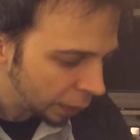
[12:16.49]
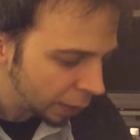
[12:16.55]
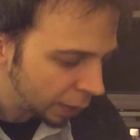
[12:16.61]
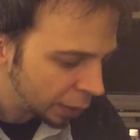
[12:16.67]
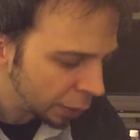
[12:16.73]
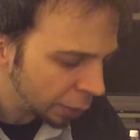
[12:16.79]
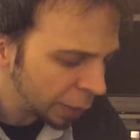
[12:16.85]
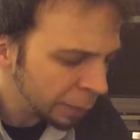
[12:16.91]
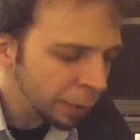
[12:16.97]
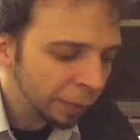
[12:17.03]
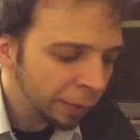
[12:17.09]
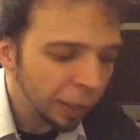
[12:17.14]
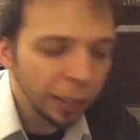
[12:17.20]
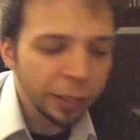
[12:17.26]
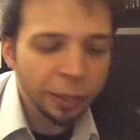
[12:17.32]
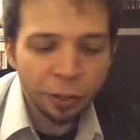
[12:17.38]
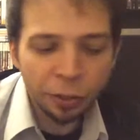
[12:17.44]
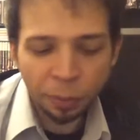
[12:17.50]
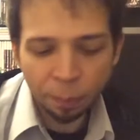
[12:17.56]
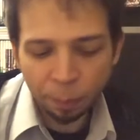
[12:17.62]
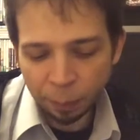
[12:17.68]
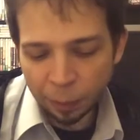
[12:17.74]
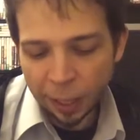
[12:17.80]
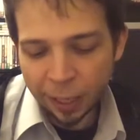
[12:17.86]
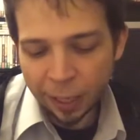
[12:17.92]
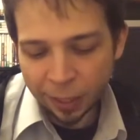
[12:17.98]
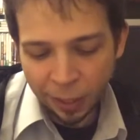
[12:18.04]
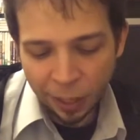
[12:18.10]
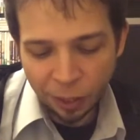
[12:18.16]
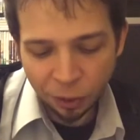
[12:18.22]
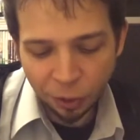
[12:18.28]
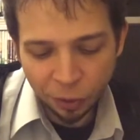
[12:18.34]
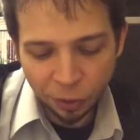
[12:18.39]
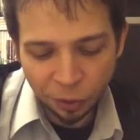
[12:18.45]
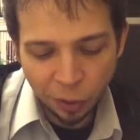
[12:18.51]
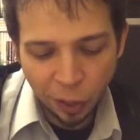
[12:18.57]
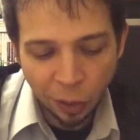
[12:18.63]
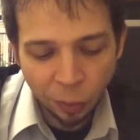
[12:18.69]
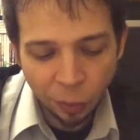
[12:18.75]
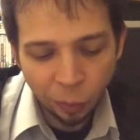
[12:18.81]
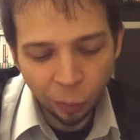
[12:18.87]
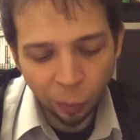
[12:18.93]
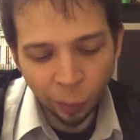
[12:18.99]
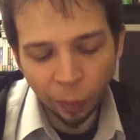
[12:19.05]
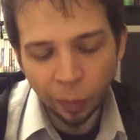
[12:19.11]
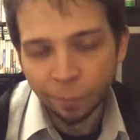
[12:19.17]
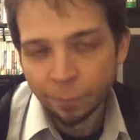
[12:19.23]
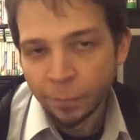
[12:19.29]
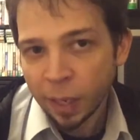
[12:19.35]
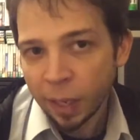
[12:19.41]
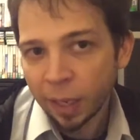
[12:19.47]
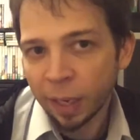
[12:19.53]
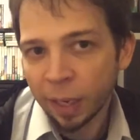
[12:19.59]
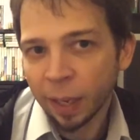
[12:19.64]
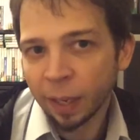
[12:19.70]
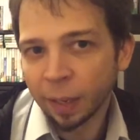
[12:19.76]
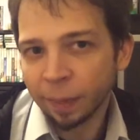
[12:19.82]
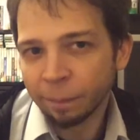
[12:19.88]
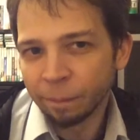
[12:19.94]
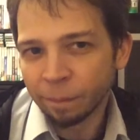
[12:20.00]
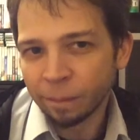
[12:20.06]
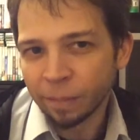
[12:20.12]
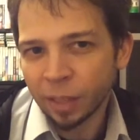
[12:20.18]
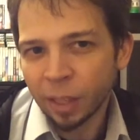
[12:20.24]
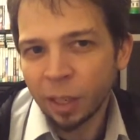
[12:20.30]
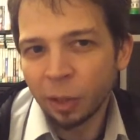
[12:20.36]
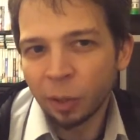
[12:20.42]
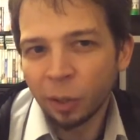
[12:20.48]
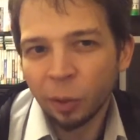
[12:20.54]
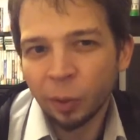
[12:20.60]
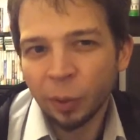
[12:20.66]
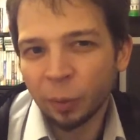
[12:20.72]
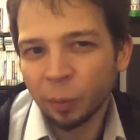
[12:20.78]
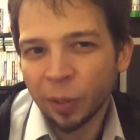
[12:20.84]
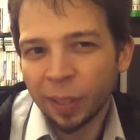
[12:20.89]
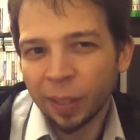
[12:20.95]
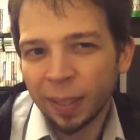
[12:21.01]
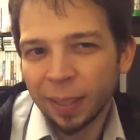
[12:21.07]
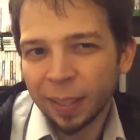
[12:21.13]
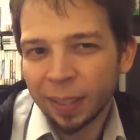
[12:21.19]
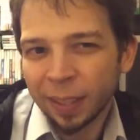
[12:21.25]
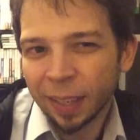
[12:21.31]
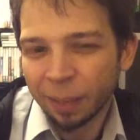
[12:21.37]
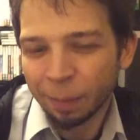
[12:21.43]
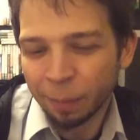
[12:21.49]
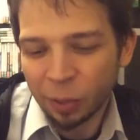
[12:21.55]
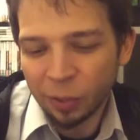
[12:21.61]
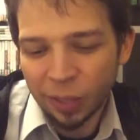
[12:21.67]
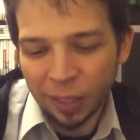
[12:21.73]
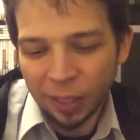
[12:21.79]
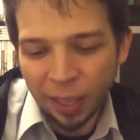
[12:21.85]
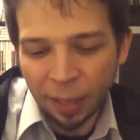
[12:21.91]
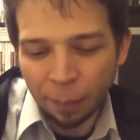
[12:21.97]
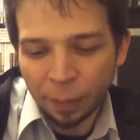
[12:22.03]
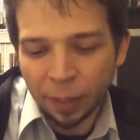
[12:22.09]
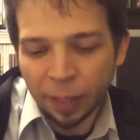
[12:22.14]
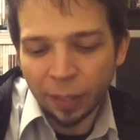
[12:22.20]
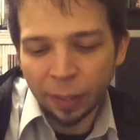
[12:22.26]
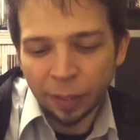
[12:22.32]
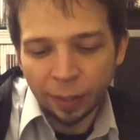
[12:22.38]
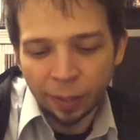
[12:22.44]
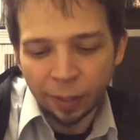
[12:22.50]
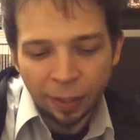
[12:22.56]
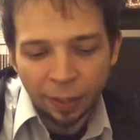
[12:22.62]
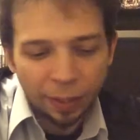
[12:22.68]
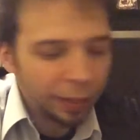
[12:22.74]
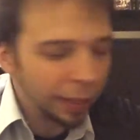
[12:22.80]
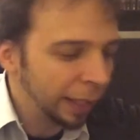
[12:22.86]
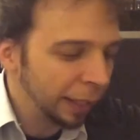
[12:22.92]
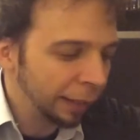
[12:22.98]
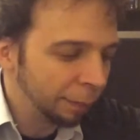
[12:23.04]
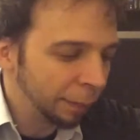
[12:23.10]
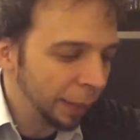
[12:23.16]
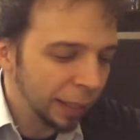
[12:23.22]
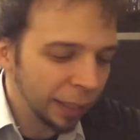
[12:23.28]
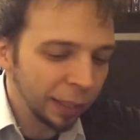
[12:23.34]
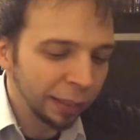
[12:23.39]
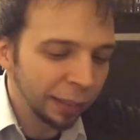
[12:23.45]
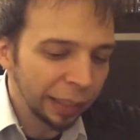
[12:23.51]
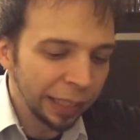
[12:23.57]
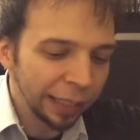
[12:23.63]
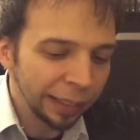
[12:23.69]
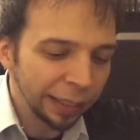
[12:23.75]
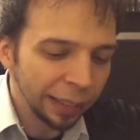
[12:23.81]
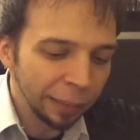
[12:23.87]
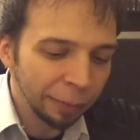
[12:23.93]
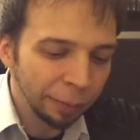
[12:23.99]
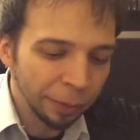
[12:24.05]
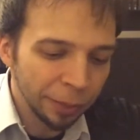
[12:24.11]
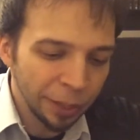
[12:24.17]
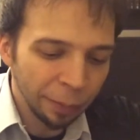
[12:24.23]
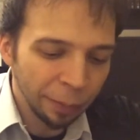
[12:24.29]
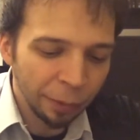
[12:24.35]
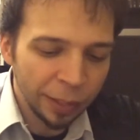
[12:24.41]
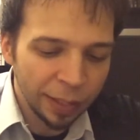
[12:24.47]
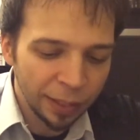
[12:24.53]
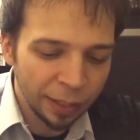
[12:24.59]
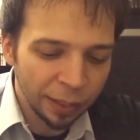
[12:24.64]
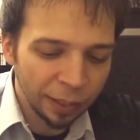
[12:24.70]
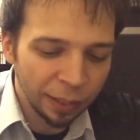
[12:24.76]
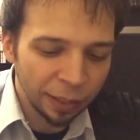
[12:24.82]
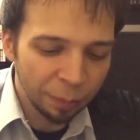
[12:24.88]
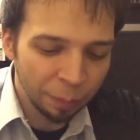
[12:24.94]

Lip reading: So we're gonna move on to the PlayStation 2, and you know, going with the kind of music game kick that I've been on lately for some reason.